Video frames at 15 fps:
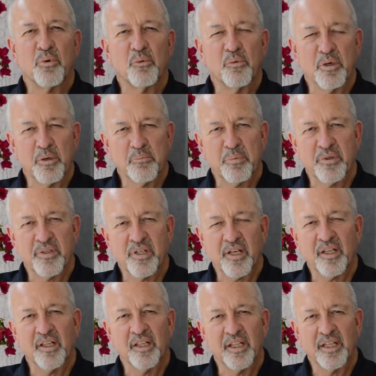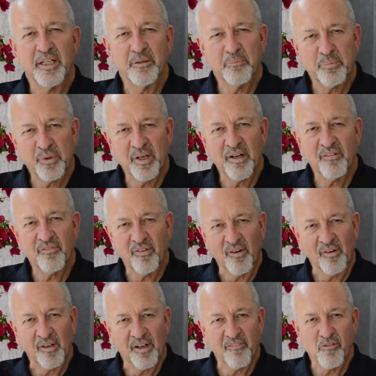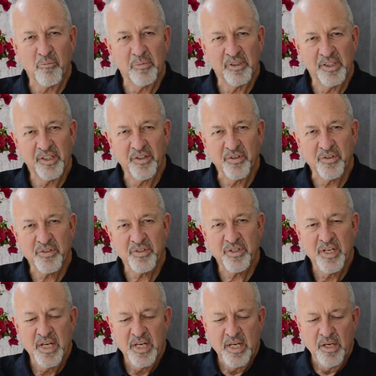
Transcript: when we are particularly in prayer for our government leaders,